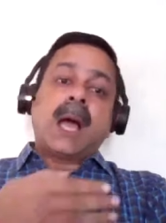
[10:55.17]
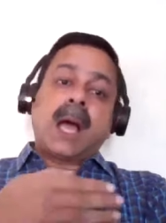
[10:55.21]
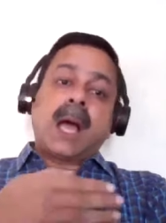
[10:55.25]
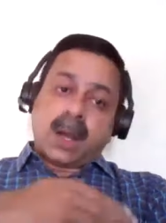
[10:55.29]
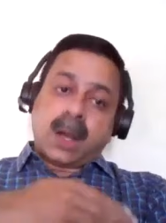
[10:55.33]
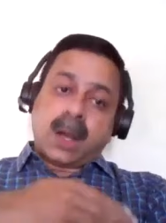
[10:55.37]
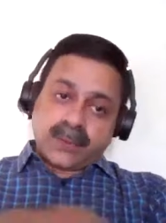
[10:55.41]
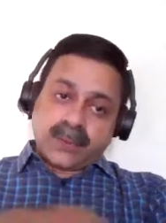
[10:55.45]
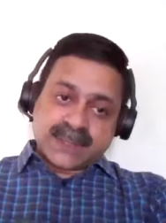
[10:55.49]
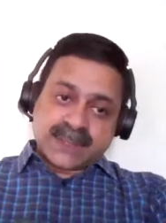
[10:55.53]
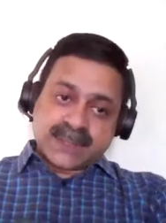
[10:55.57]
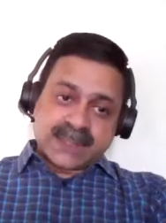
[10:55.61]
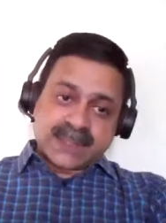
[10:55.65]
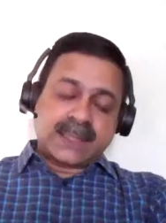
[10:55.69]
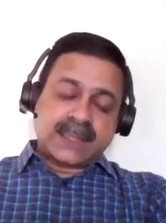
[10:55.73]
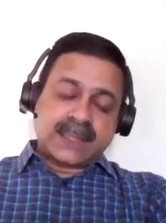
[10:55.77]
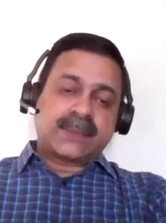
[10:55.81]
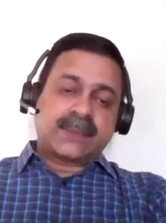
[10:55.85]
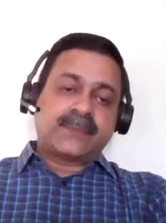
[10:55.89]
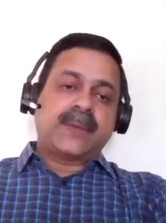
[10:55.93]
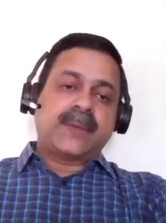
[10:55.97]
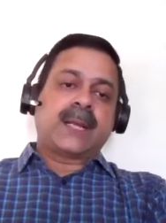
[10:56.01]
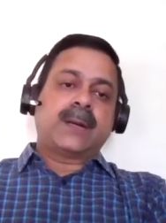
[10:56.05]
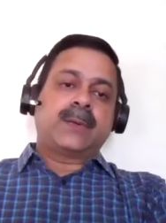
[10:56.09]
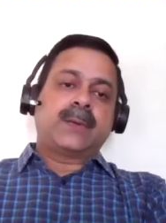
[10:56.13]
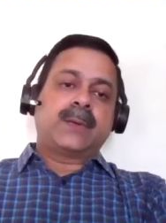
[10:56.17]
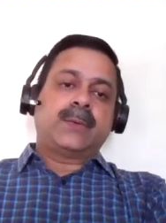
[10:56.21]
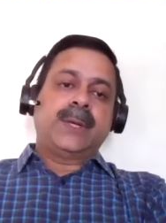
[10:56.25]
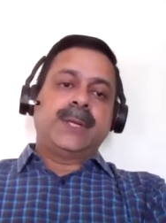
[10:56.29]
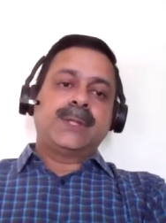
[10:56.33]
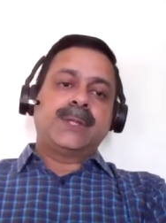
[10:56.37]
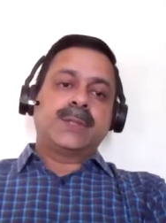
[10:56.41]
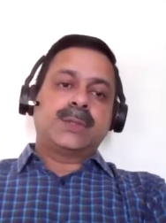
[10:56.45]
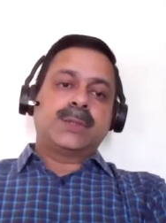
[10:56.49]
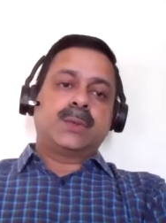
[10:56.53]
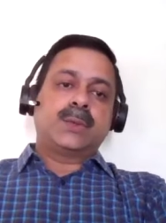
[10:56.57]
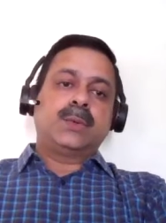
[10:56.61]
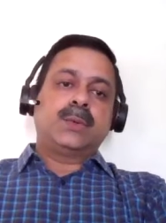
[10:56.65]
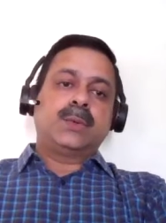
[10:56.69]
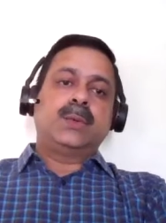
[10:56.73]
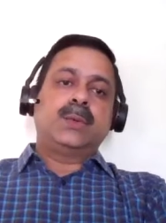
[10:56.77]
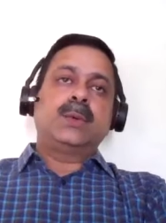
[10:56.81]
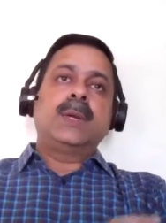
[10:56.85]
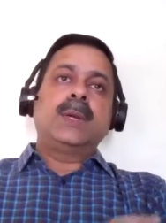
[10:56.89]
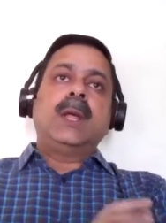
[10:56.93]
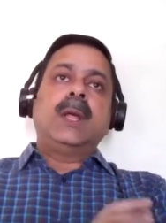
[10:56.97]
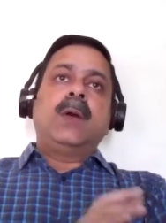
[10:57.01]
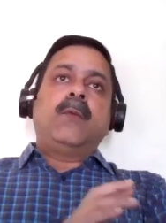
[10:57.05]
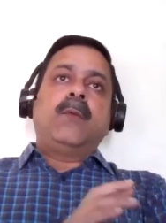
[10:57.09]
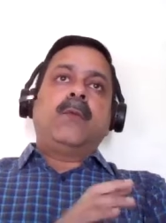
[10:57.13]
how is it that we are going to
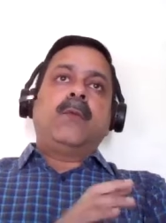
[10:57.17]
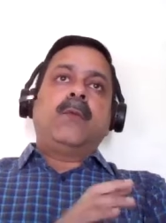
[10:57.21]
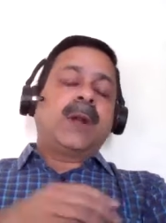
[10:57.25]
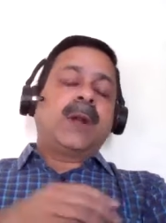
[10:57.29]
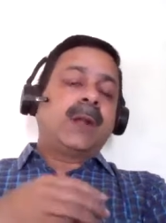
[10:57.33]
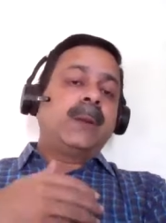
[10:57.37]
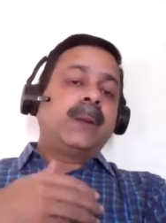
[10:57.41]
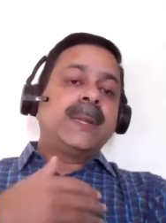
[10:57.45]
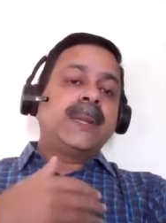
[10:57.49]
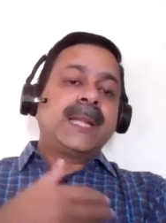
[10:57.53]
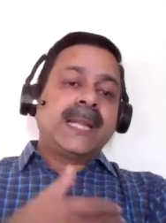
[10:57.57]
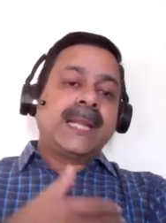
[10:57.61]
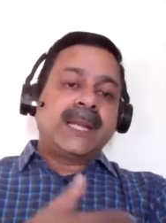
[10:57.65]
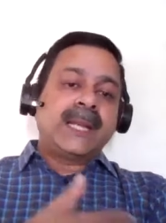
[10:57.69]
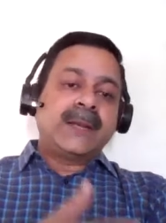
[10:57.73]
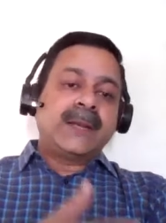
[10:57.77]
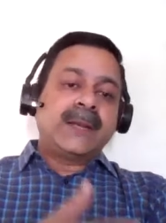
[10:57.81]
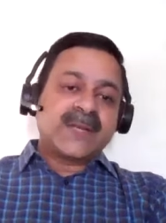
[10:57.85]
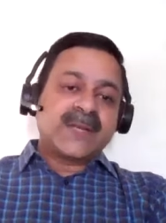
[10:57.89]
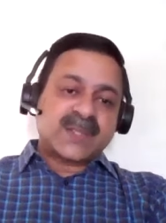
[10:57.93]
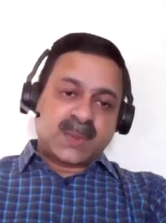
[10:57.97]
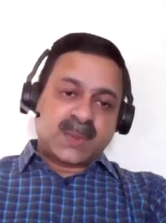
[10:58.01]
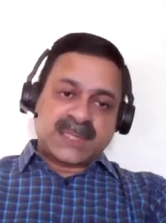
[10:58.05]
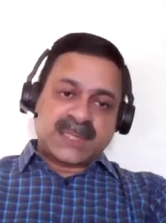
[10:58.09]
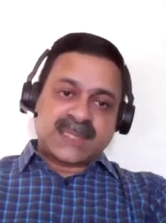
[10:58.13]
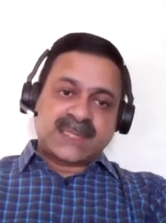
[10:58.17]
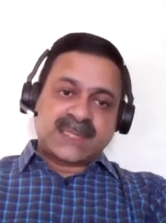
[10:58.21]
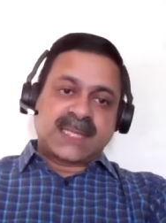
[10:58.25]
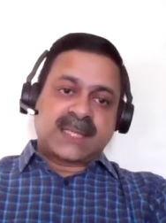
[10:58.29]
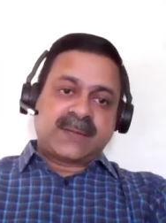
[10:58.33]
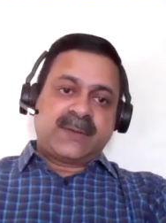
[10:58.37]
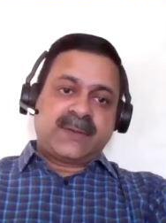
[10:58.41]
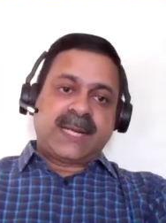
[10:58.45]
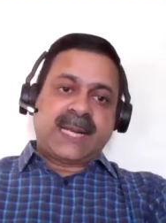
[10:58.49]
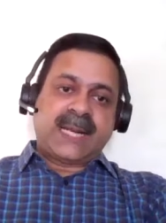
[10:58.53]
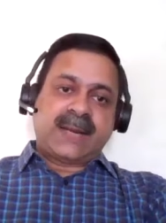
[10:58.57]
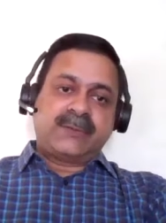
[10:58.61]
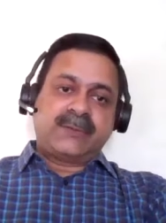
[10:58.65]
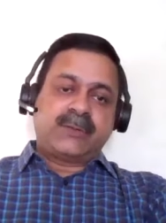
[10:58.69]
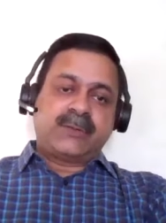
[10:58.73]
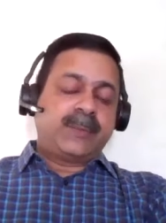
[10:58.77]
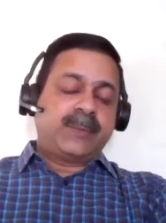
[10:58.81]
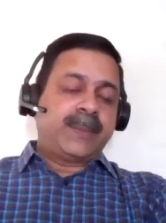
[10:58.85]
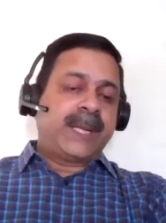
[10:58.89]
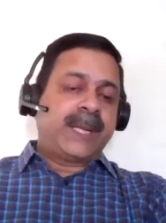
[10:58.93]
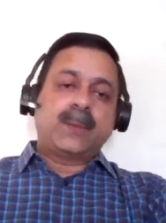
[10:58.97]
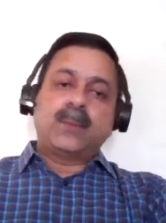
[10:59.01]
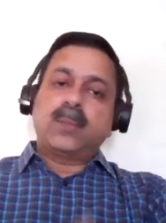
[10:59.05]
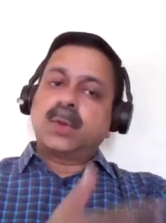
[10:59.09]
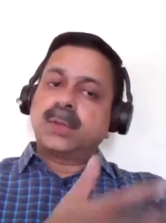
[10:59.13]
do, what will be the investments that we'll have to
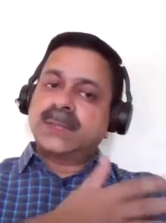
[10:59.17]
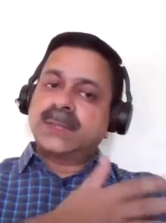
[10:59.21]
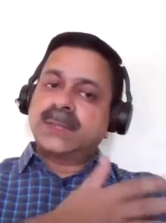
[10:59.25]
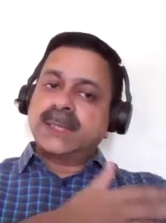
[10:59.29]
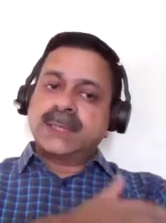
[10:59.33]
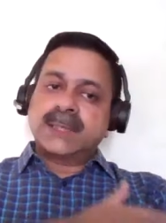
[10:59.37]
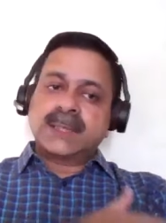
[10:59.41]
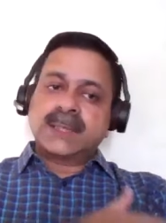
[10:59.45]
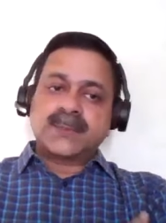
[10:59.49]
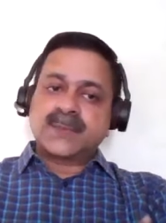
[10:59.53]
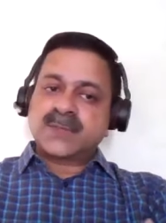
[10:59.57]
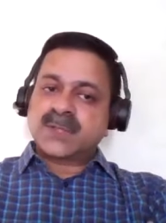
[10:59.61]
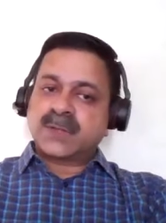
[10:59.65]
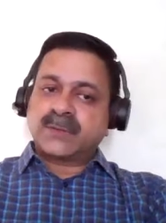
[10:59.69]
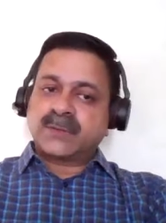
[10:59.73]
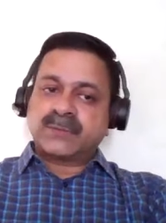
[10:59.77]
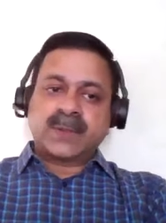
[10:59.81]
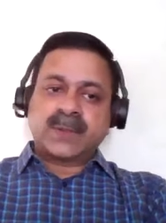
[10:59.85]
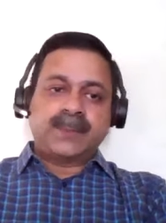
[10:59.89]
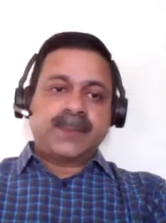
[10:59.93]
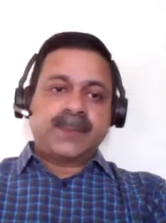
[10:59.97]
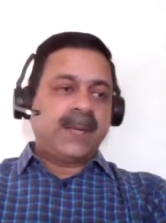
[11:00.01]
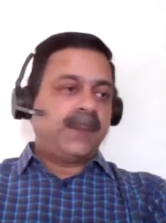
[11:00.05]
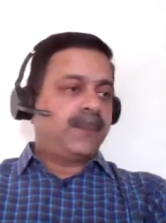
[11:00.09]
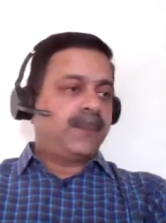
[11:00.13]
make, both in terms of the